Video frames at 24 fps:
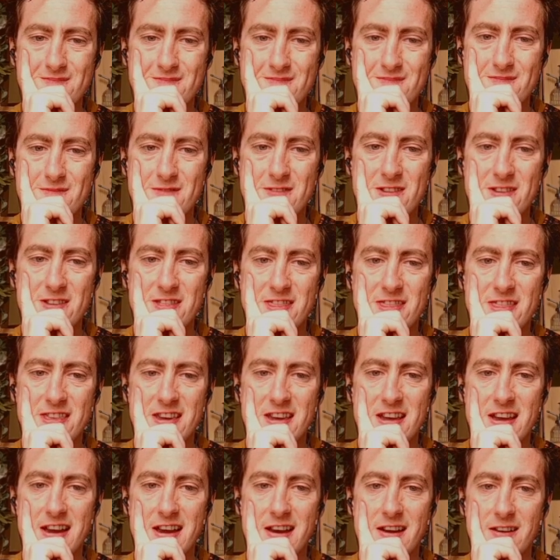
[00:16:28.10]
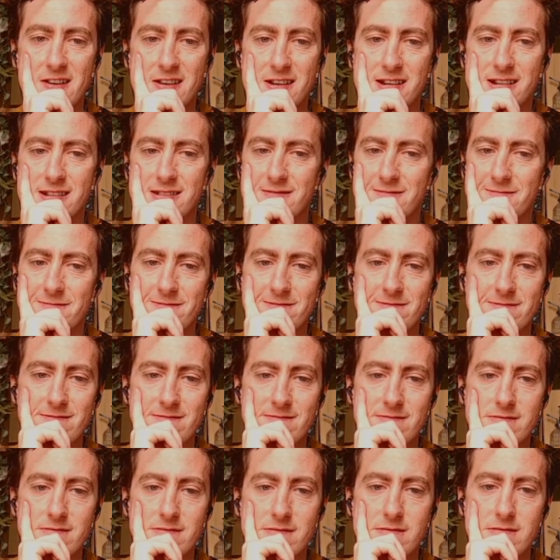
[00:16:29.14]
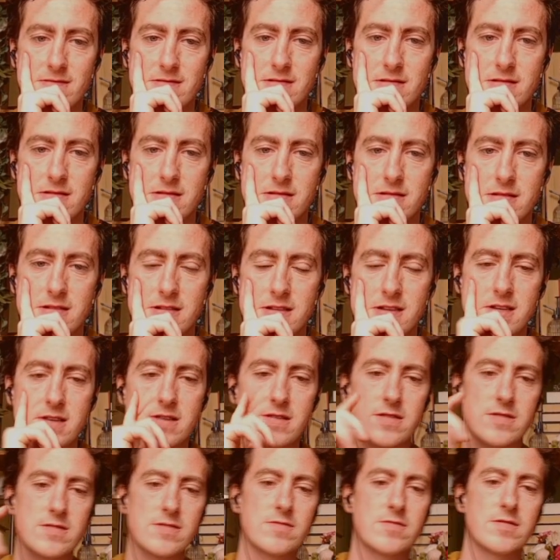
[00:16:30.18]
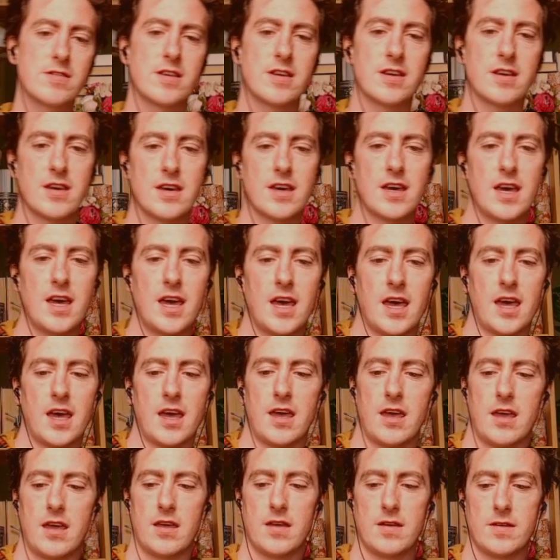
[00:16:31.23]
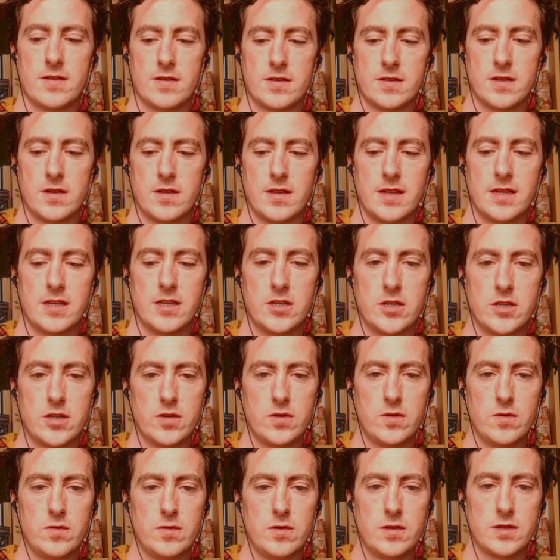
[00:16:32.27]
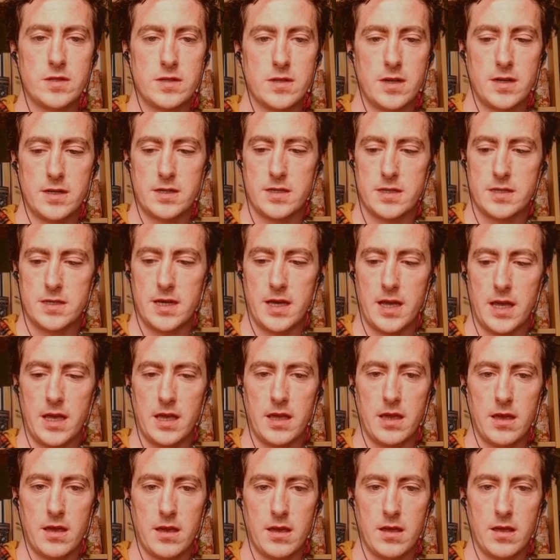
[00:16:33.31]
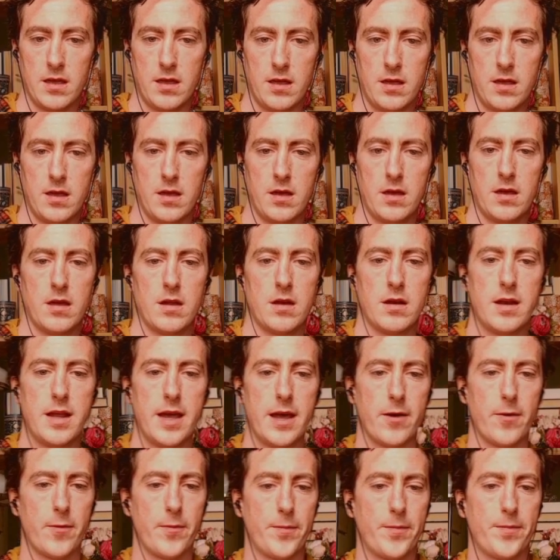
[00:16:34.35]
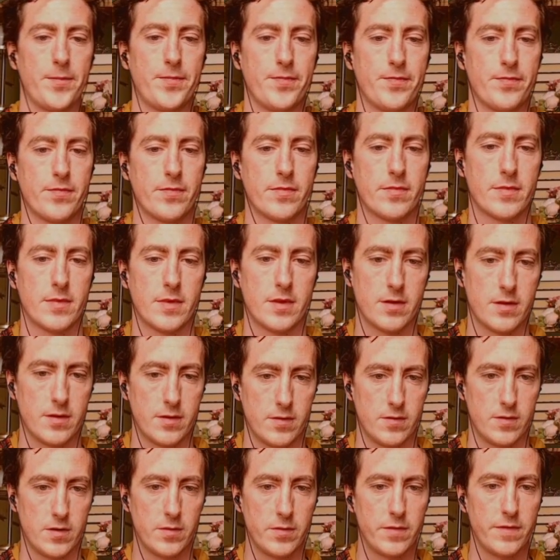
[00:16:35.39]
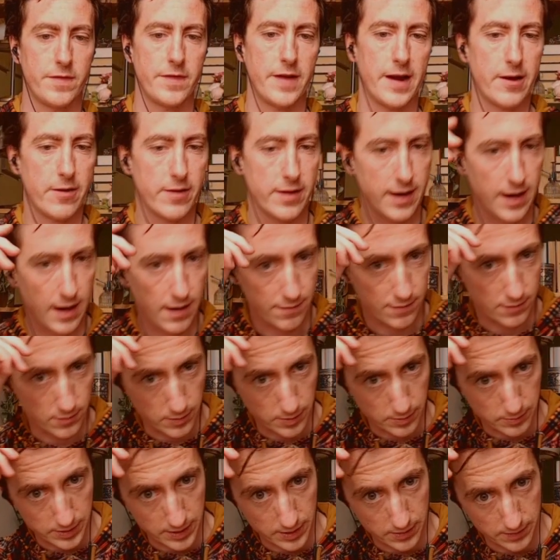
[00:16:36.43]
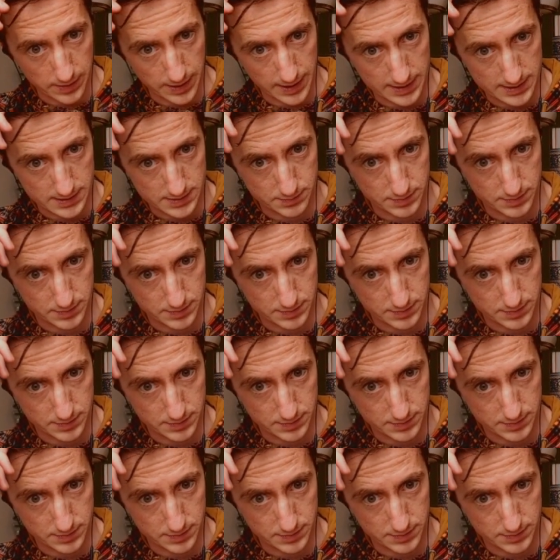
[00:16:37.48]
Knight there. Okay. So they do decide to take. Now, I'll be very careful where we go next